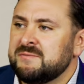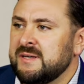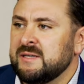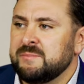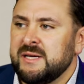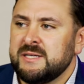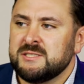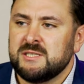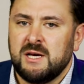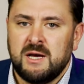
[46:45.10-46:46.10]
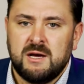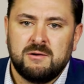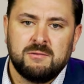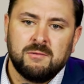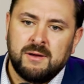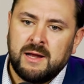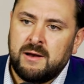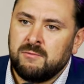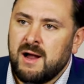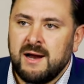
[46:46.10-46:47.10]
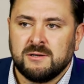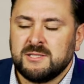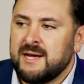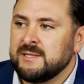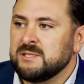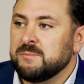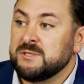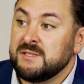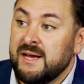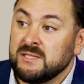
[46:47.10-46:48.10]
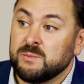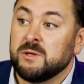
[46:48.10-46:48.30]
fan base. Yep. And Ryder's had its ups and downs.